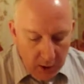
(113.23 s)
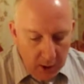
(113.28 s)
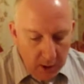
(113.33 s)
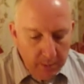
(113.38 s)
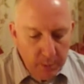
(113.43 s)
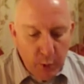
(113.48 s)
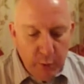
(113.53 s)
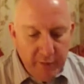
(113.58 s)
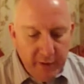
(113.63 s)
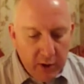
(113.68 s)

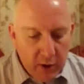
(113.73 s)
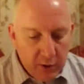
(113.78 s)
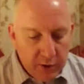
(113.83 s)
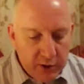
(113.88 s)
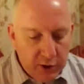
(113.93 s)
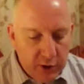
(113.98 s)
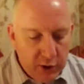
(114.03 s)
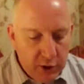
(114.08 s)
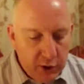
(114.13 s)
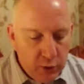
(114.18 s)
Moving on
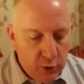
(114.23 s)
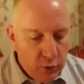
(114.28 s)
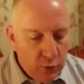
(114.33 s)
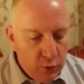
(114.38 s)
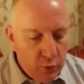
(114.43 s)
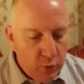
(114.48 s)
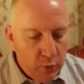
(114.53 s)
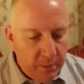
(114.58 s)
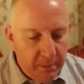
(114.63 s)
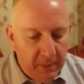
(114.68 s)

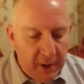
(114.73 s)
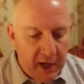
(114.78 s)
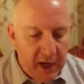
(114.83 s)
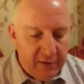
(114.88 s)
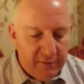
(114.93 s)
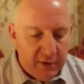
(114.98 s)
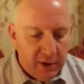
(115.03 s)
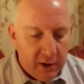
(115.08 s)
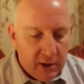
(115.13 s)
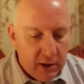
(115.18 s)
to
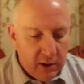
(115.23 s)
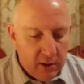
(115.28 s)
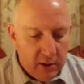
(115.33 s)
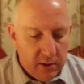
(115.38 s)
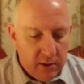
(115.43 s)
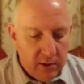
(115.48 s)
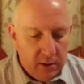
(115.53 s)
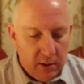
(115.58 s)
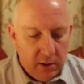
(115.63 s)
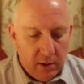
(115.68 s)
Marvel,
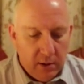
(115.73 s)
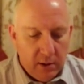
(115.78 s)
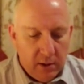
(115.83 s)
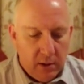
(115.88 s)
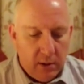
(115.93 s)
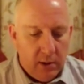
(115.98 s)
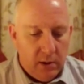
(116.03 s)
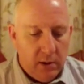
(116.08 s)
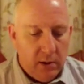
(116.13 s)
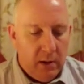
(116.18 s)

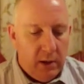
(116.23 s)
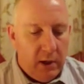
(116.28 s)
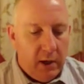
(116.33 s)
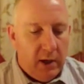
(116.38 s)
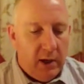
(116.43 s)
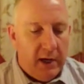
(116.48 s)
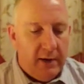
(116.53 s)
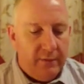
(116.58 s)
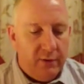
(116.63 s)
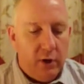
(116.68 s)

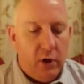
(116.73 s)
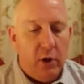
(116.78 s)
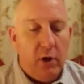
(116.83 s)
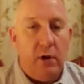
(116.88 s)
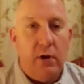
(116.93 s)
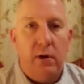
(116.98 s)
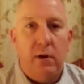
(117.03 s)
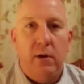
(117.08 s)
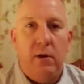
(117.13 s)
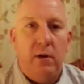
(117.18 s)
I've
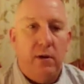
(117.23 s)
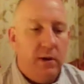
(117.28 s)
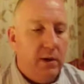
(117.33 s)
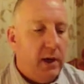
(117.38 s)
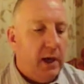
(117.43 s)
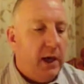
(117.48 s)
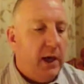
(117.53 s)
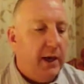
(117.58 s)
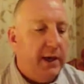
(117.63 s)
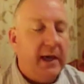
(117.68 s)
got
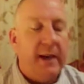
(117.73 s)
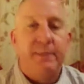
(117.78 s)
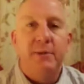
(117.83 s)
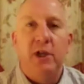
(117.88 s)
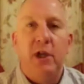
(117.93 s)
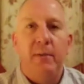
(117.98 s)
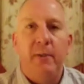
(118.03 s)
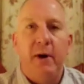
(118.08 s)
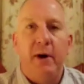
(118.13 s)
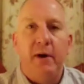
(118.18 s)
uh,
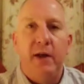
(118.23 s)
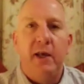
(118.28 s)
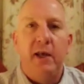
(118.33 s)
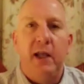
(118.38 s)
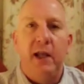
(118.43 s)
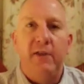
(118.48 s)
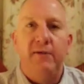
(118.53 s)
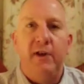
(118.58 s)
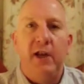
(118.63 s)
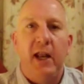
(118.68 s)
Captain America
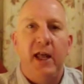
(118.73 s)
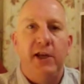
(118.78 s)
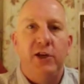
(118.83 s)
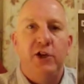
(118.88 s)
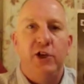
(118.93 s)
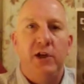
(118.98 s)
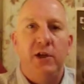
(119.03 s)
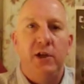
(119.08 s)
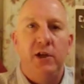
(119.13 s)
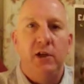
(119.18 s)
Living
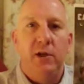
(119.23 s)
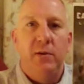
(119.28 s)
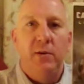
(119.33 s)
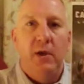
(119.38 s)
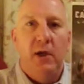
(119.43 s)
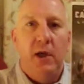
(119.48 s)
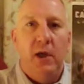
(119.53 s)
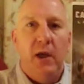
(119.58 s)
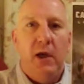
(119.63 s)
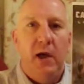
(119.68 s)
Legend.
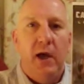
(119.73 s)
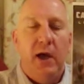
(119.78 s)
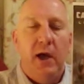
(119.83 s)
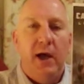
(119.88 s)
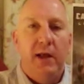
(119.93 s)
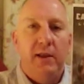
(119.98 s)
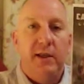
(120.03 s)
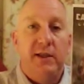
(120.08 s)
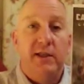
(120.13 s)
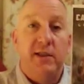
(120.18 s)

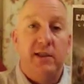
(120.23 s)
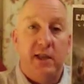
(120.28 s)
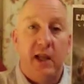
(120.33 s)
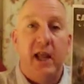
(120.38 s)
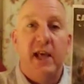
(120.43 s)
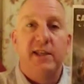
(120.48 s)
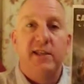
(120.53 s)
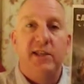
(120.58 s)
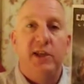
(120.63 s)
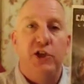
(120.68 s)
Uh, this is the
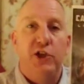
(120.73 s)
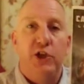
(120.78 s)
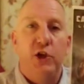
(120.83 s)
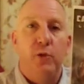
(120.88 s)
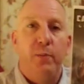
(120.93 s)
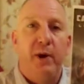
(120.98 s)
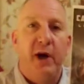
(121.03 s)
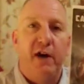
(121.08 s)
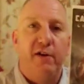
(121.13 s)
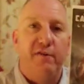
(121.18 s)
last issue,
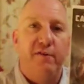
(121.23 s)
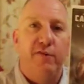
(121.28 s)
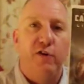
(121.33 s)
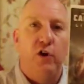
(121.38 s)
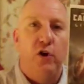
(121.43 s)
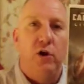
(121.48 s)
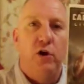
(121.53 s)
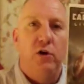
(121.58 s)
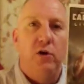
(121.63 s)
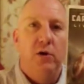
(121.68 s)
part
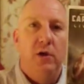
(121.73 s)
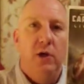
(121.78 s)
four.